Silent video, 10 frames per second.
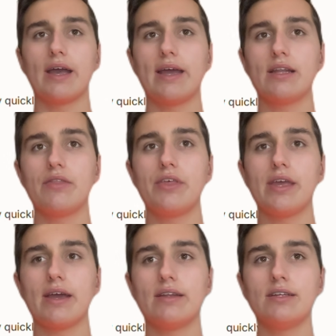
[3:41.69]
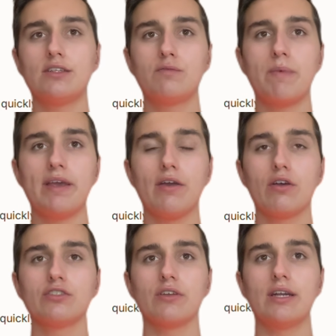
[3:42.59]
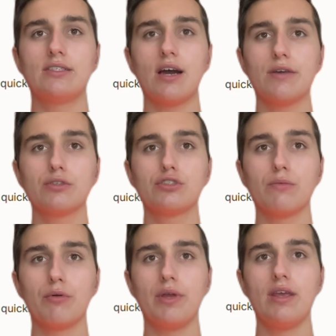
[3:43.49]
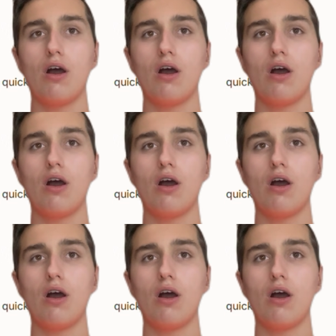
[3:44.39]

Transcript: And at the end, it's making us an entire summary